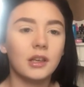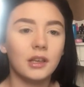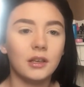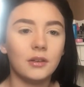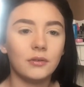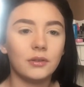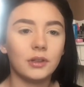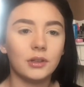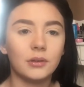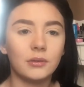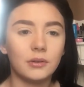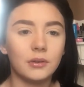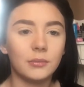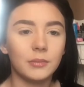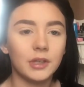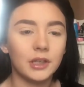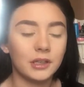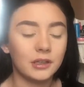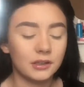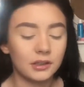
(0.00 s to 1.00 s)
if you know what I
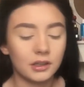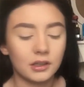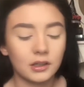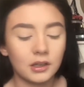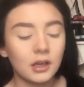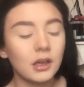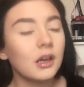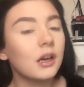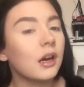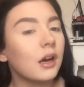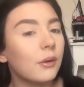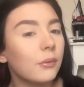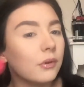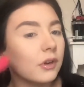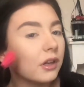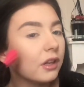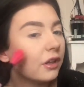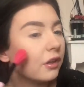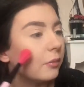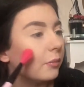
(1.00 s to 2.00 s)
mean. I want
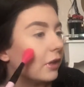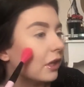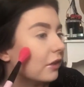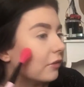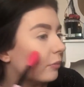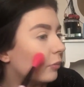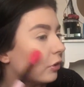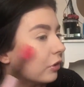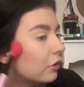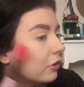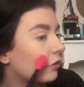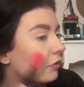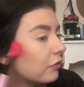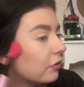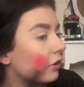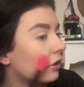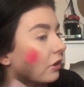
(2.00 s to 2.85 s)
a little bit of both.